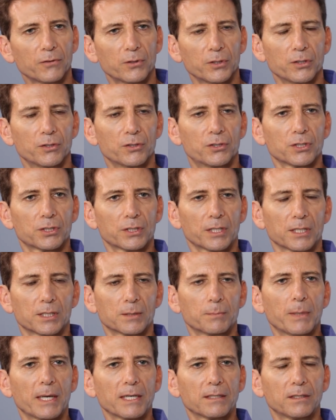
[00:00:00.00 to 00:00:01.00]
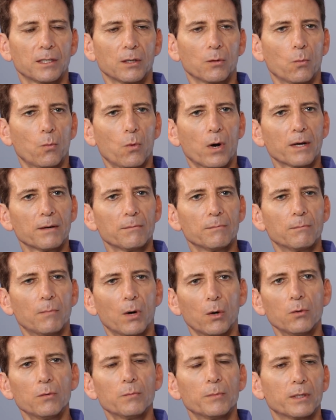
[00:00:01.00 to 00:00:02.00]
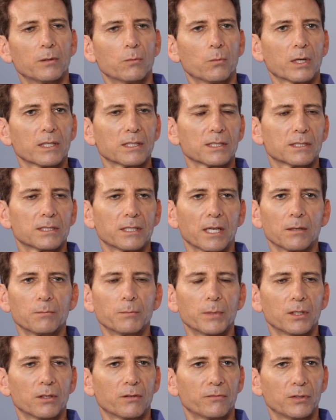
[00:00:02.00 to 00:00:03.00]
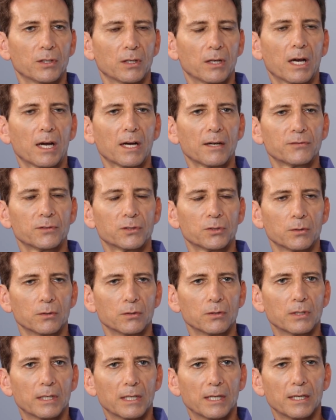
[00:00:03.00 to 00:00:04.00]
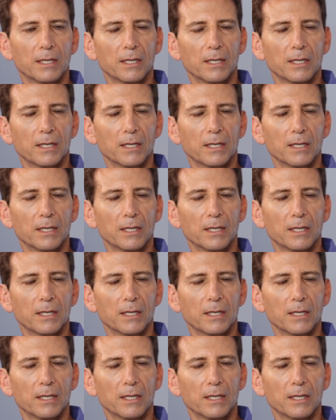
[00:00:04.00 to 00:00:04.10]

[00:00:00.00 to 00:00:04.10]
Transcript: Or you're just expecting one moment, one segment of your life to